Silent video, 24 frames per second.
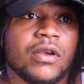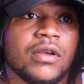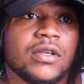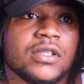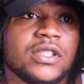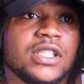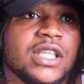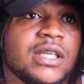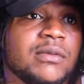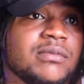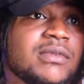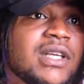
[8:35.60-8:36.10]

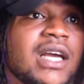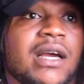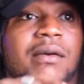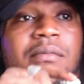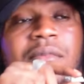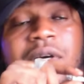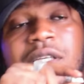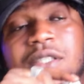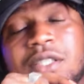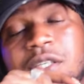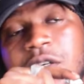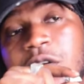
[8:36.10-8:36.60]
Same time
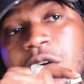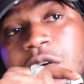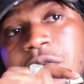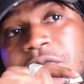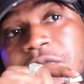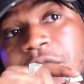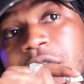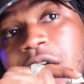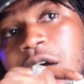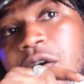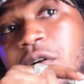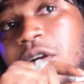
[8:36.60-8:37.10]
I say, oh,
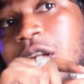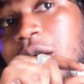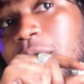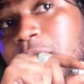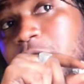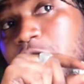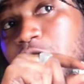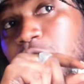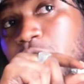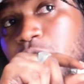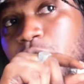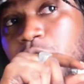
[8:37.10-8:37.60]
follow. and I
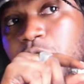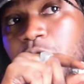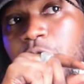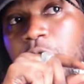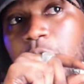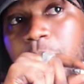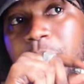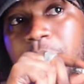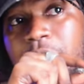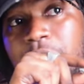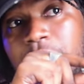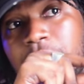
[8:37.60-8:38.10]
shoot go
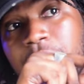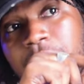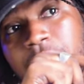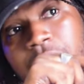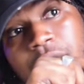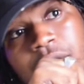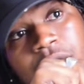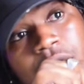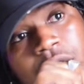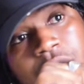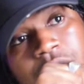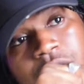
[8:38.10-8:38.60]
up in the
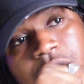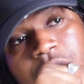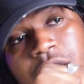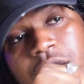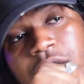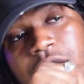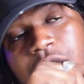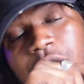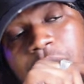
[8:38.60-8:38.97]
St.